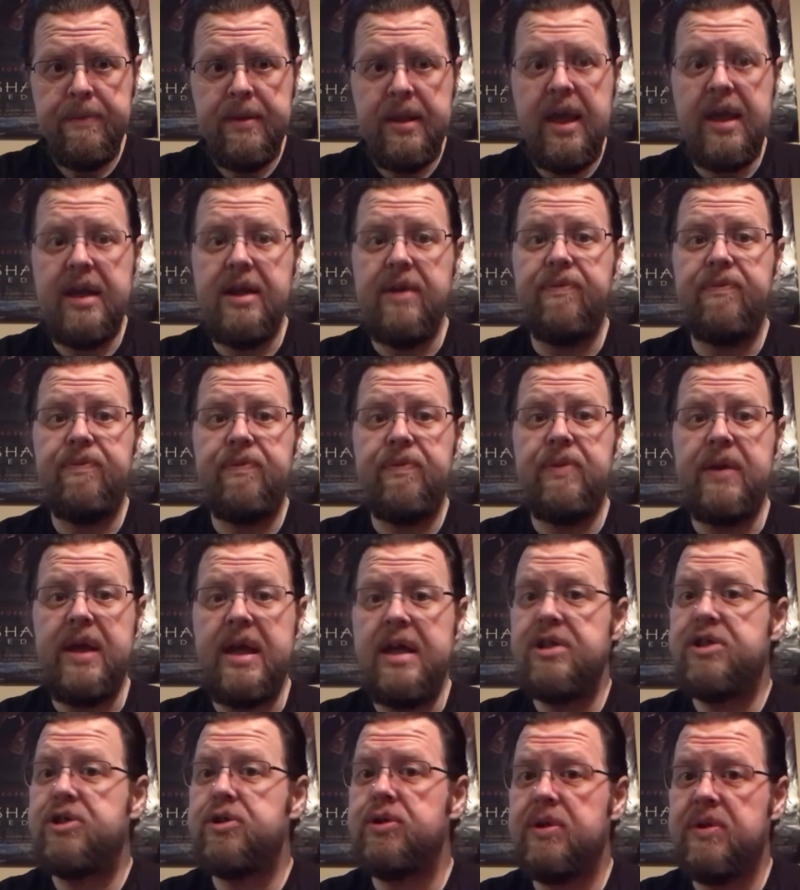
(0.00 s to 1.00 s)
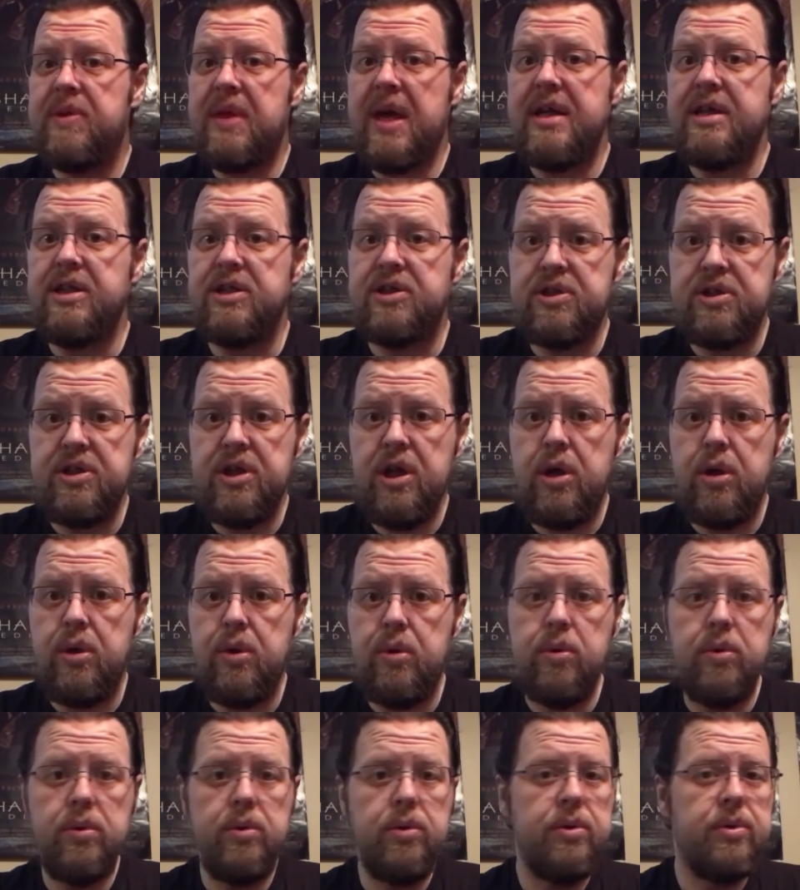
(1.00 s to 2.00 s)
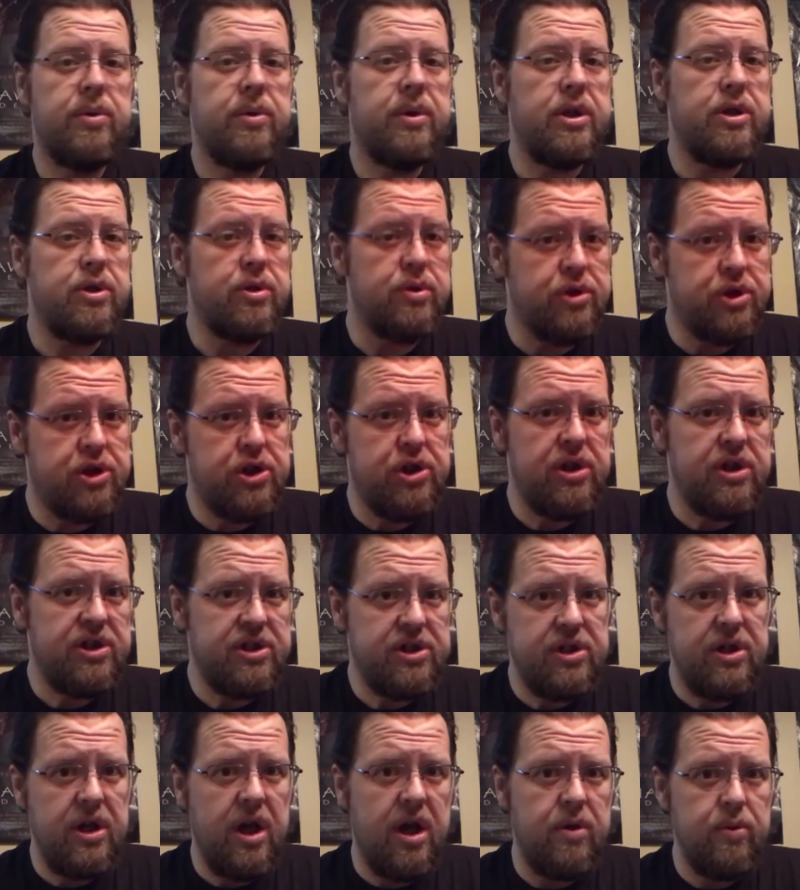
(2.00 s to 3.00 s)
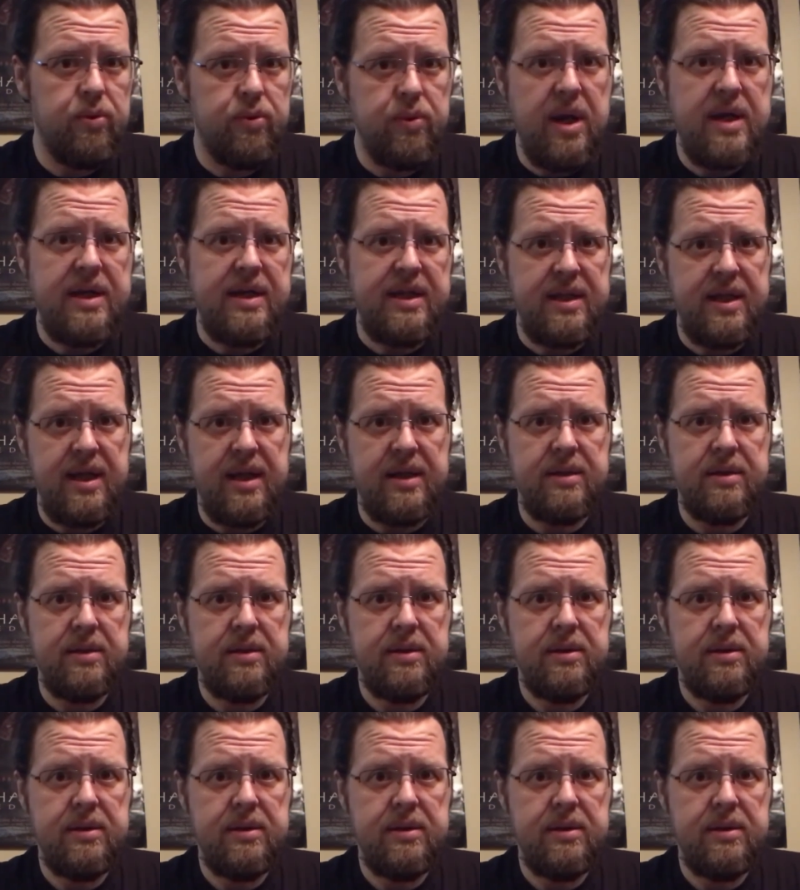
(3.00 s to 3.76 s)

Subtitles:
And if the answer to that is no, then you're just not ready yet.